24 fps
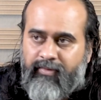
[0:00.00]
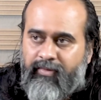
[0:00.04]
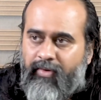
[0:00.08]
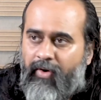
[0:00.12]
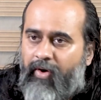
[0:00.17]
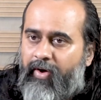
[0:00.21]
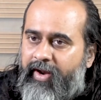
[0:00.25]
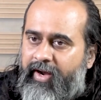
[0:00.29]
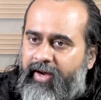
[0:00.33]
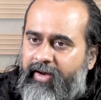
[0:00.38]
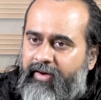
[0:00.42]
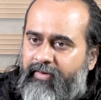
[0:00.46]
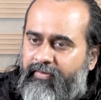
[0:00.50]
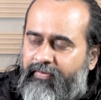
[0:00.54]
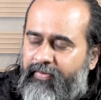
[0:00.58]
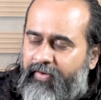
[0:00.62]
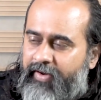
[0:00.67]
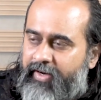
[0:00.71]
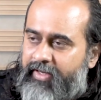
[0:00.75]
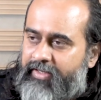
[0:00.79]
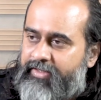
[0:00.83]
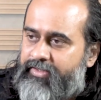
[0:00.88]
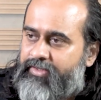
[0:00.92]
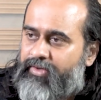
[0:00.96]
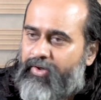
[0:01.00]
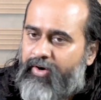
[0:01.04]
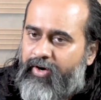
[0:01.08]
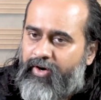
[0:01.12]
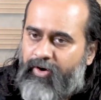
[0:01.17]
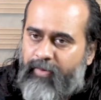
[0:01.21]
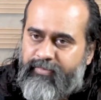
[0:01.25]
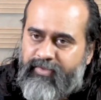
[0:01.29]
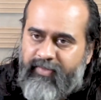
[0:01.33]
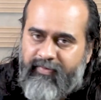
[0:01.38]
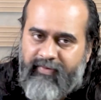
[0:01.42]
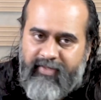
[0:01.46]
or an inference or an
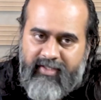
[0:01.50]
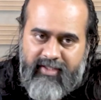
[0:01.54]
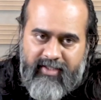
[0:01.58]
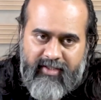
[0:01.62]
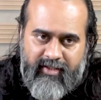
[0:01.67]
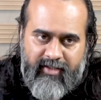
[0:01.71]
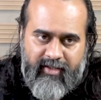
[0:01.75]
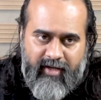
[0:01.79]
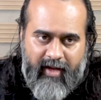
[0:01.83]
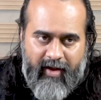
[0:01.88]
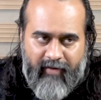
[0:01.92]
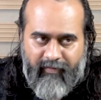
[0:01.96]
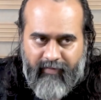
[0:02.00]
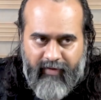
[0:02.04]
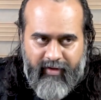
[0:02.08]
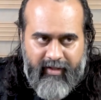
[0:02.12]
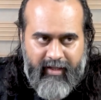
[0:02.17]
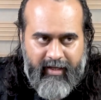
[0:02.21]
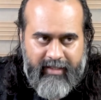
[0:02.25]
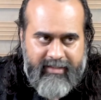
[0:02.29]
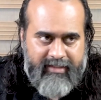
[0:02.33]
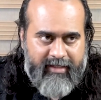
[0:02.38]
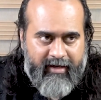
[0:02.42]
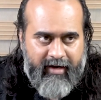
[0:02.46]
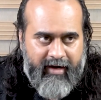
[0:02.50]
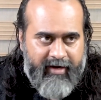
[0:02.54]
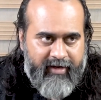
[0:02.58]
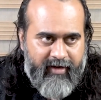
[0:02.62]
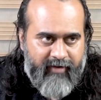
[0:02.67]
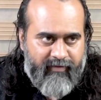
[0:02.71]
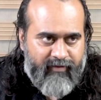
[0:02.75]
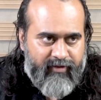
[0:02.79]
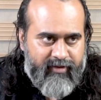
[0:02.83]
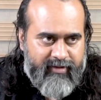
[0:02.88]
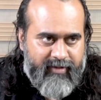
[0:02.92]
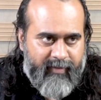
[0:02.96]
observation. Everything is
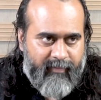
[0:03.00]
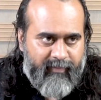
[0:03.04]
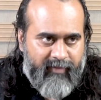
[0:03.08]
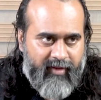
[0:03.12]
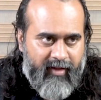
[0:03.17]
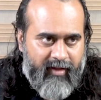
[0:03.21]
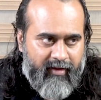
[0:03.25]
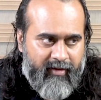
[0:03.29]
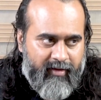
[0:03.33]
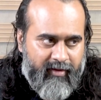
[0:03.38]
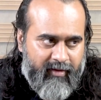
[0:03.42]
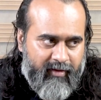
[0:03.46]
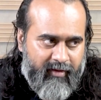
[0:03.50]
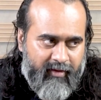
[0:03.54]
relative to something.